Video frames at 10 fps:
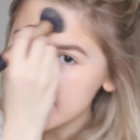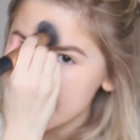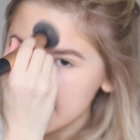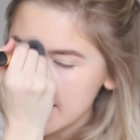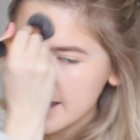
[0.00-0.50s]

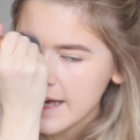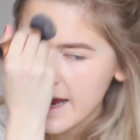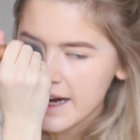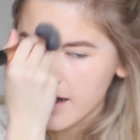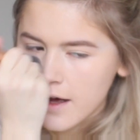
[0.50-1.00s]
using the
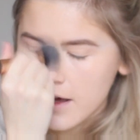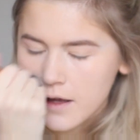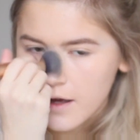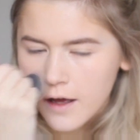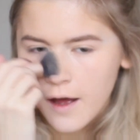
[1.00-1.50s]
Kayla
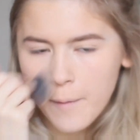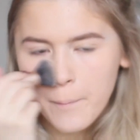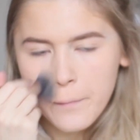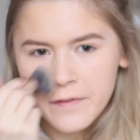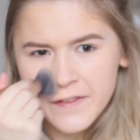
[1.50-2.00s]

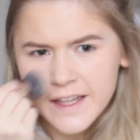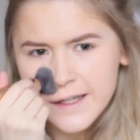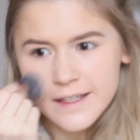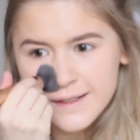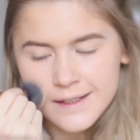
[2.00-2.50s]

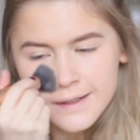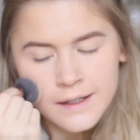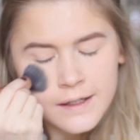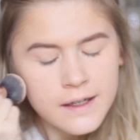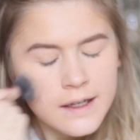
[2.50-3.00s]
fitness
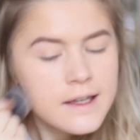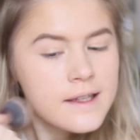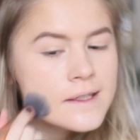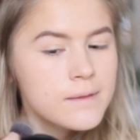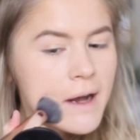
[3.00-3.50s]

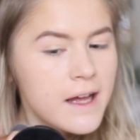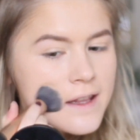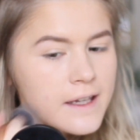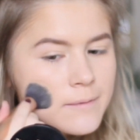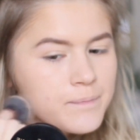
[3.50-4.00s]

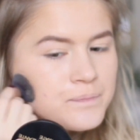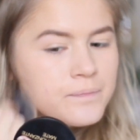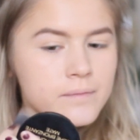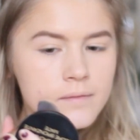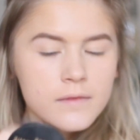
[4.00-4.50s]
sweat thing,
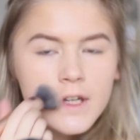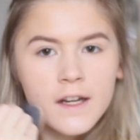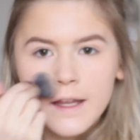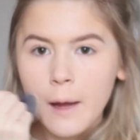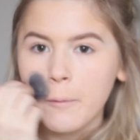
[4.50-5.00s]

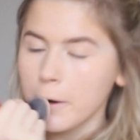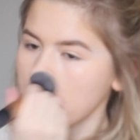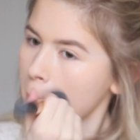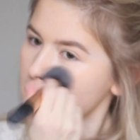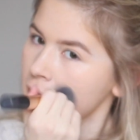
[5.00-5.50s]
like that
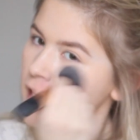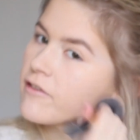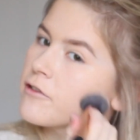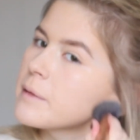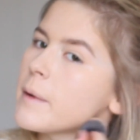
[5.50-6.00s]
program. They had
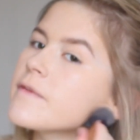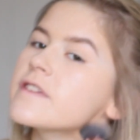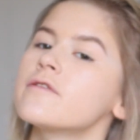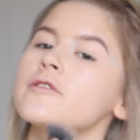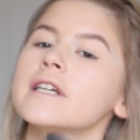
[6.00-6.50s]
3
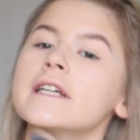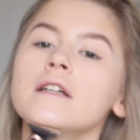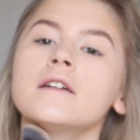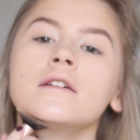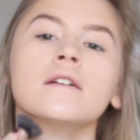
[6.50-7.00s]
months free,
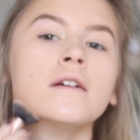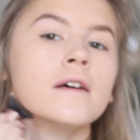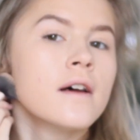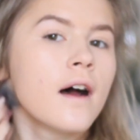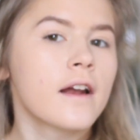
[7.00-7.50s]

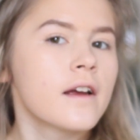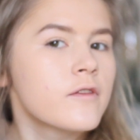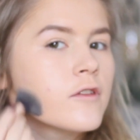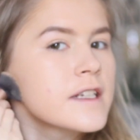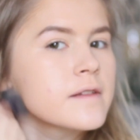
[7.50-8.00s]
and
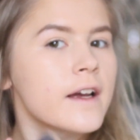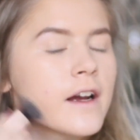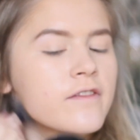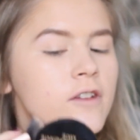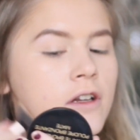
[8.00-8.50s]
I've always
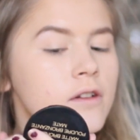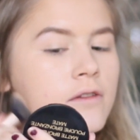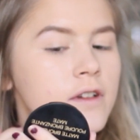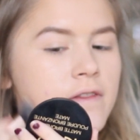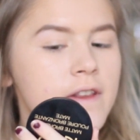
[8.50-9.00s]
I follow
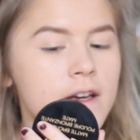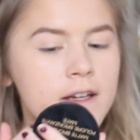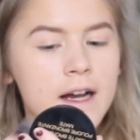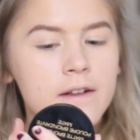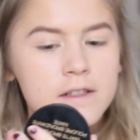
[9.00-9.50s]
all of the
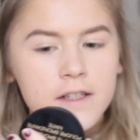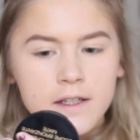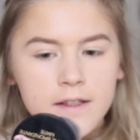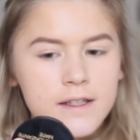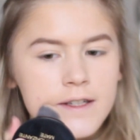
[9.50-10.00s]
accounts who
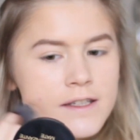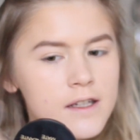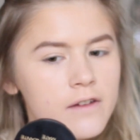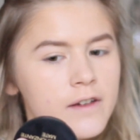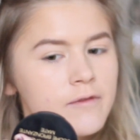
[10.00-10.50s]
use it and
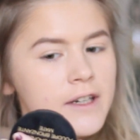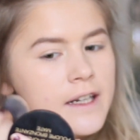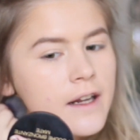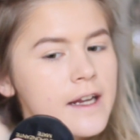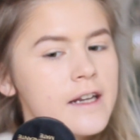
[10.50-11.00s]
stuff. I'm
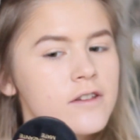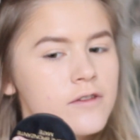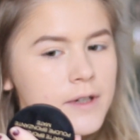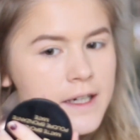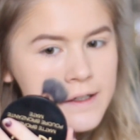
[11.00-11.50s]
really
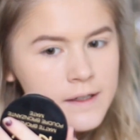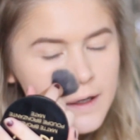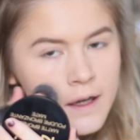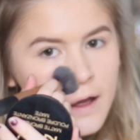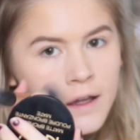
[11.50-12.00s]
intrigued,
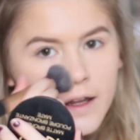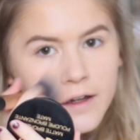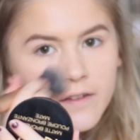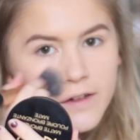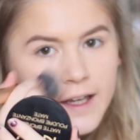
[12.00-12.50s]
and I
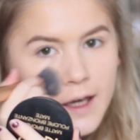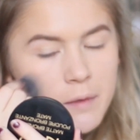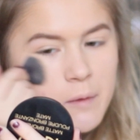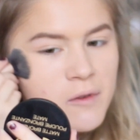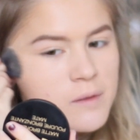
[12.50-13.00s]
love looking at
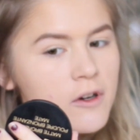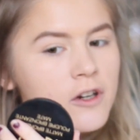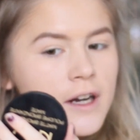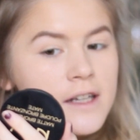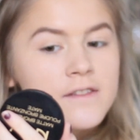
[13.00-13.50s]
people's
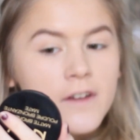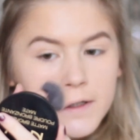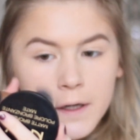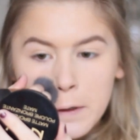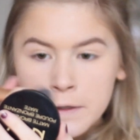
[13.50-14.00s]
progress
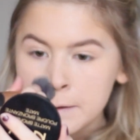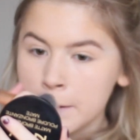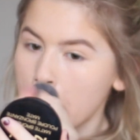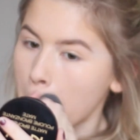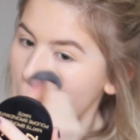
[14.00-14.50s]
photos,
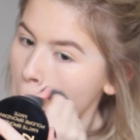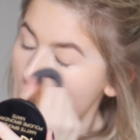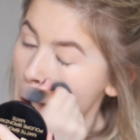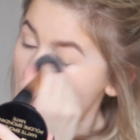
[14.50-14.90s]
so